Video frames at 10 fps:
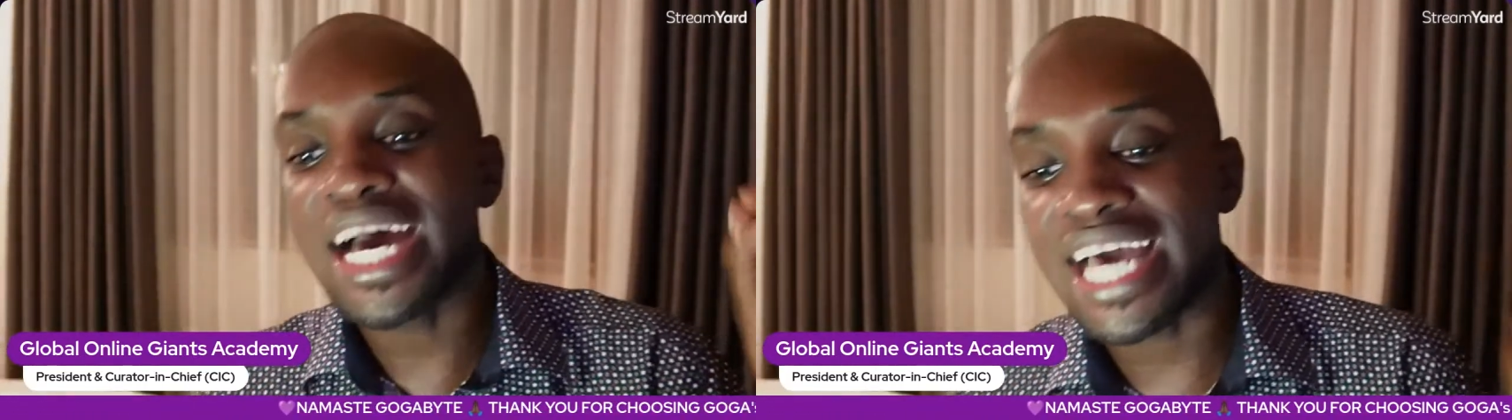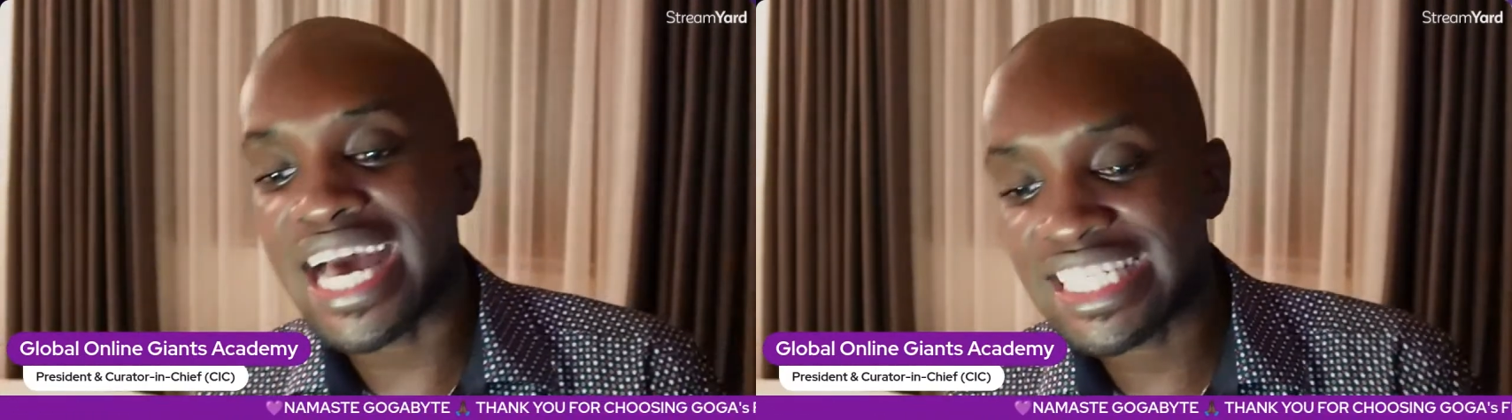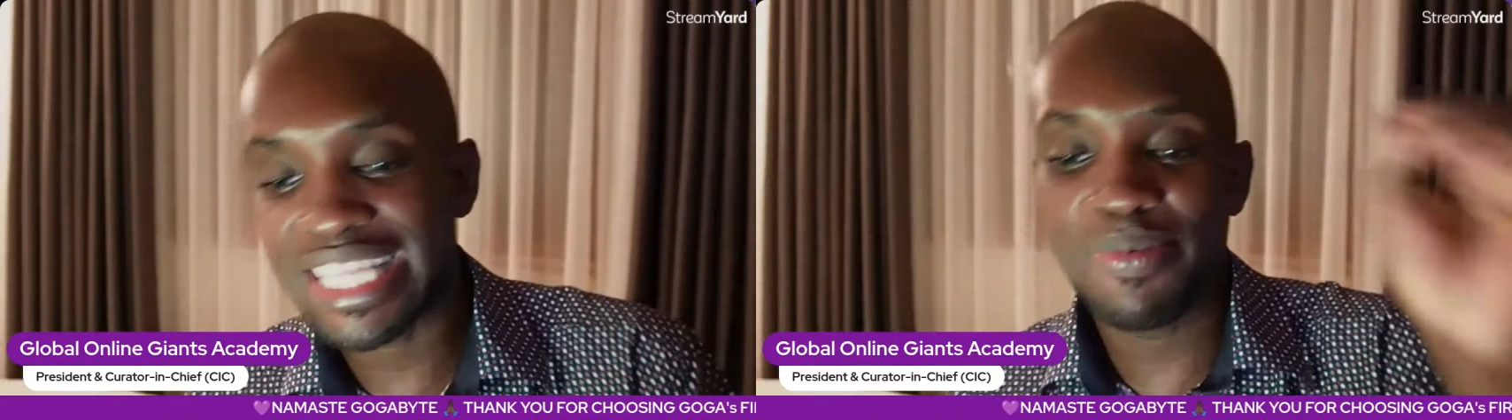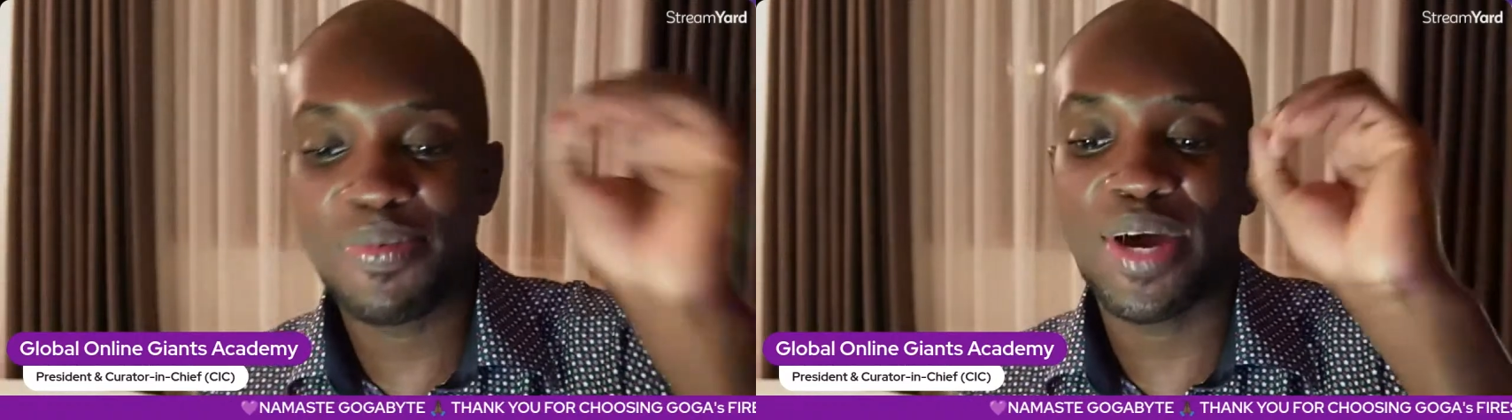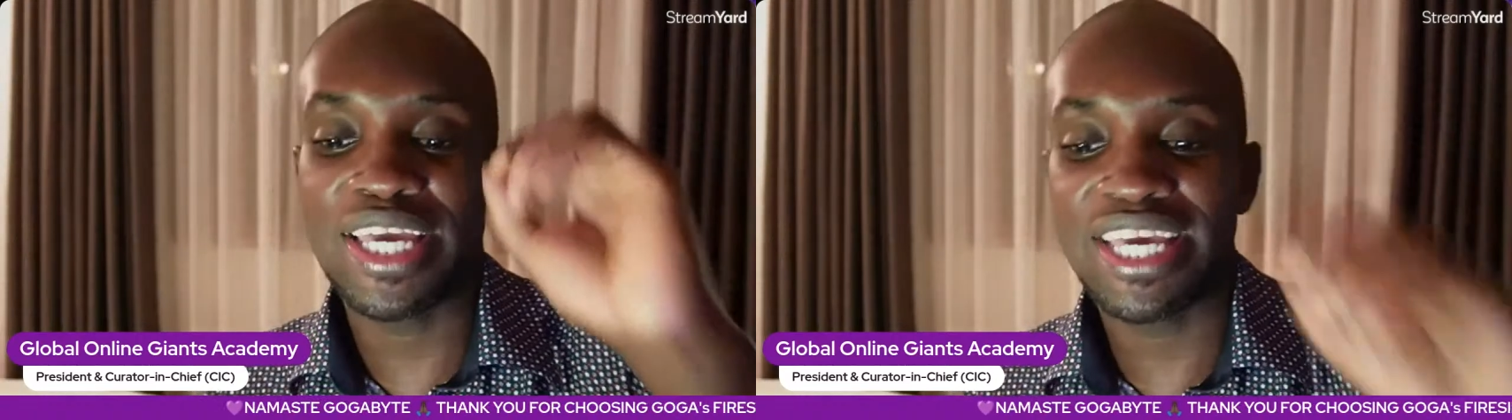ask the
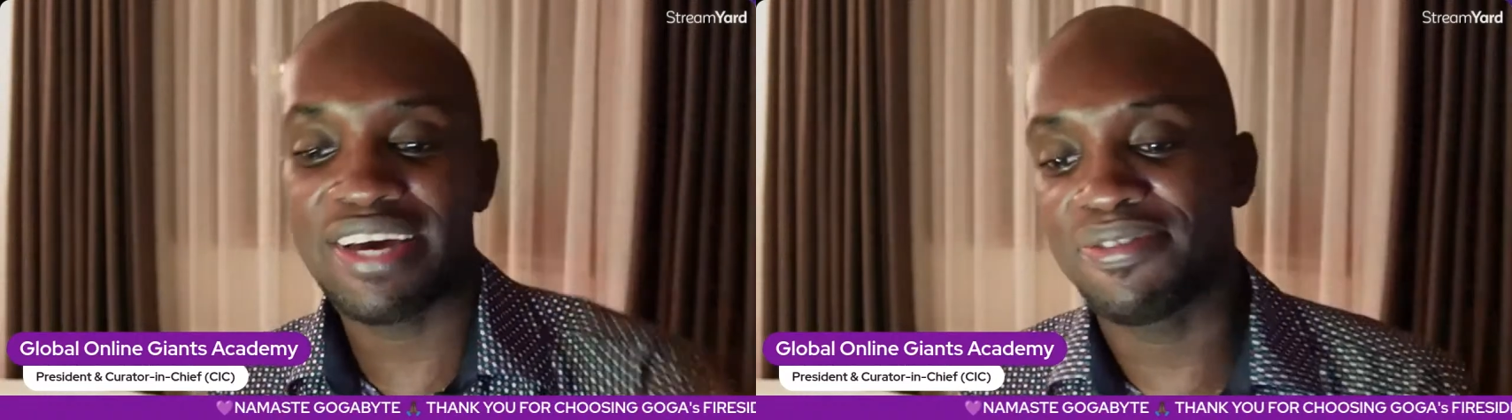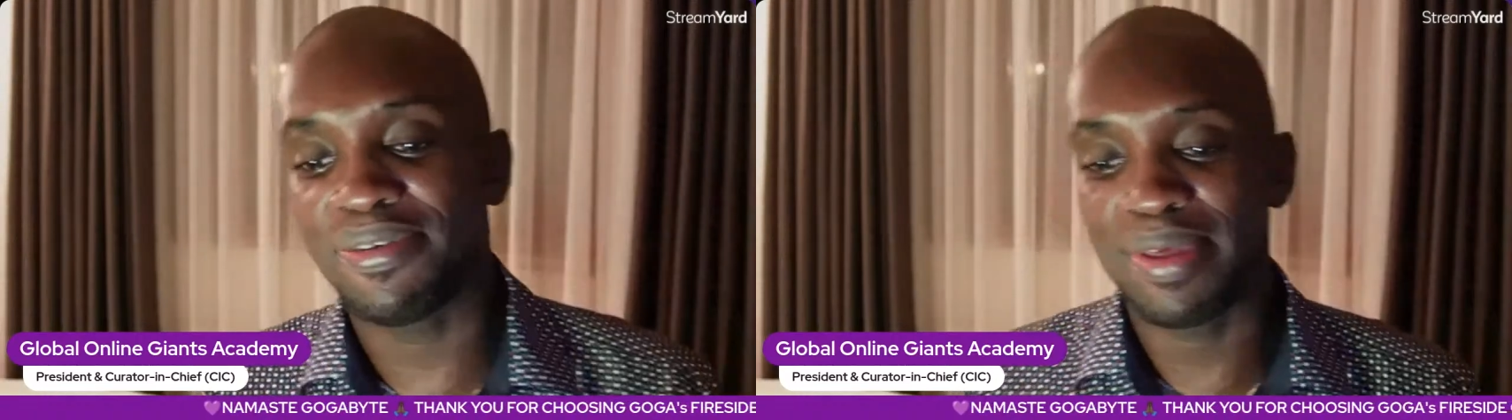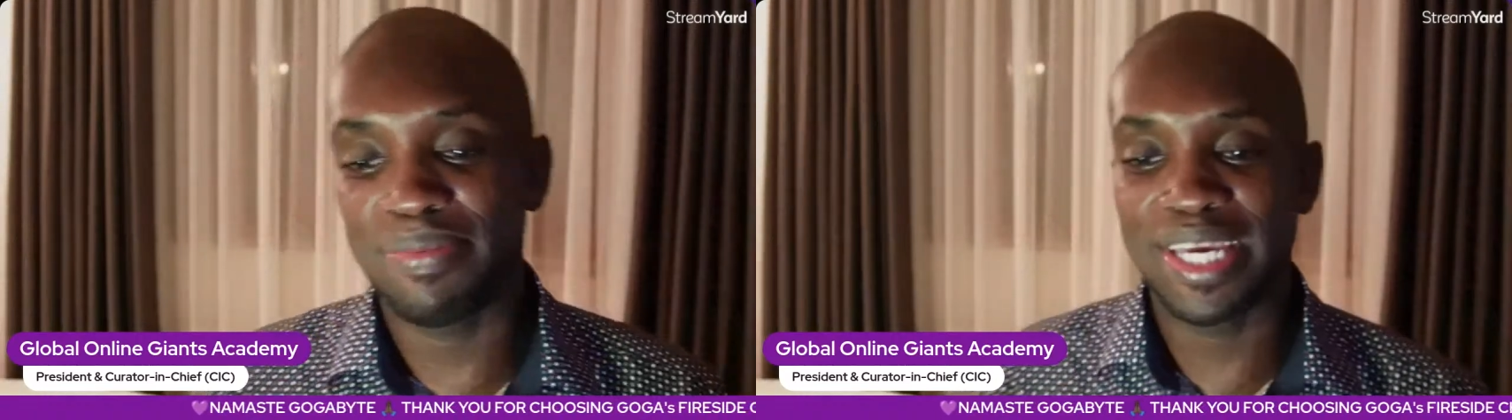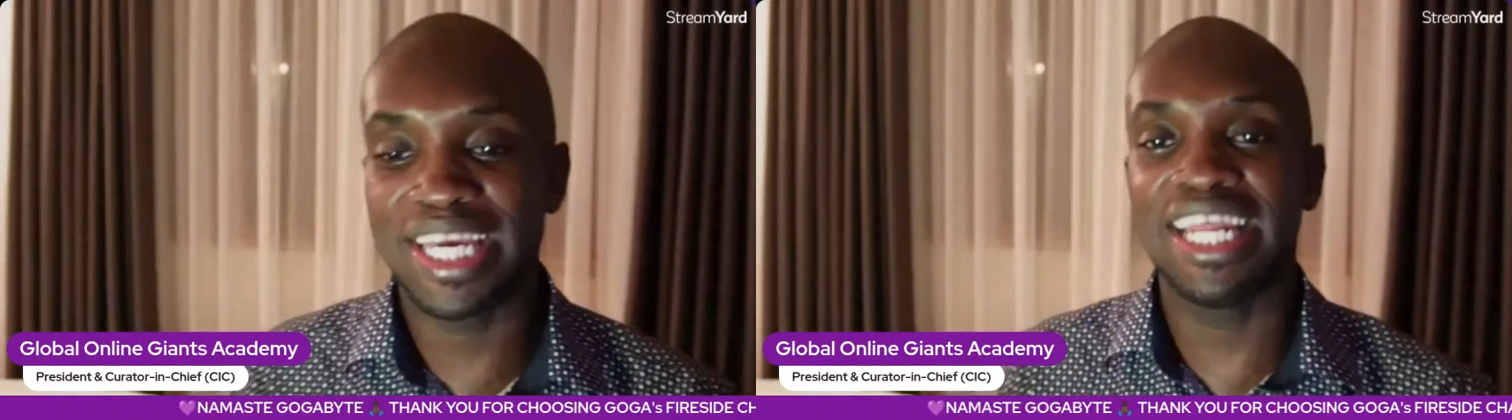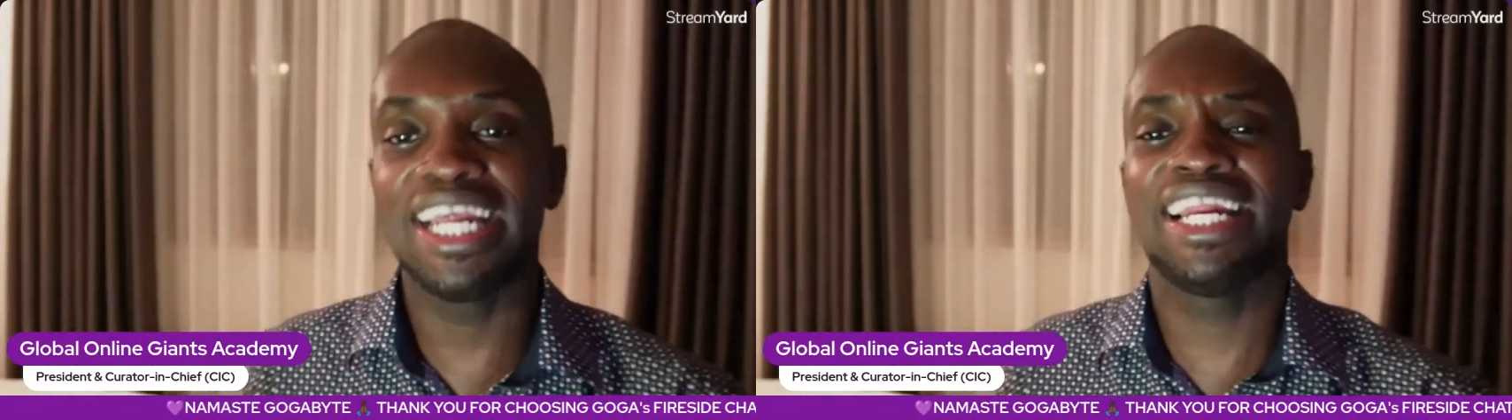people I hear from the
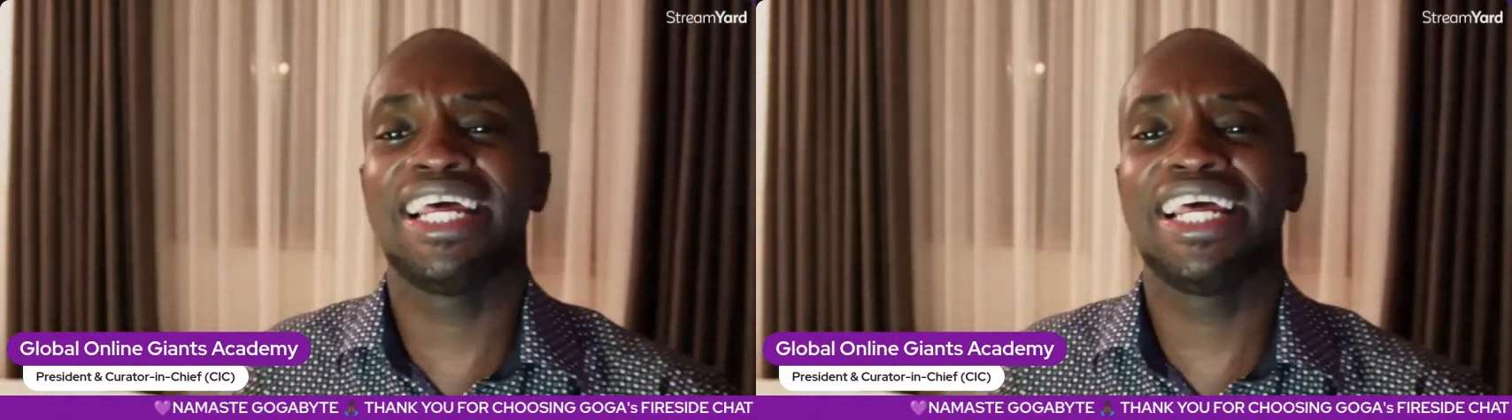beginning.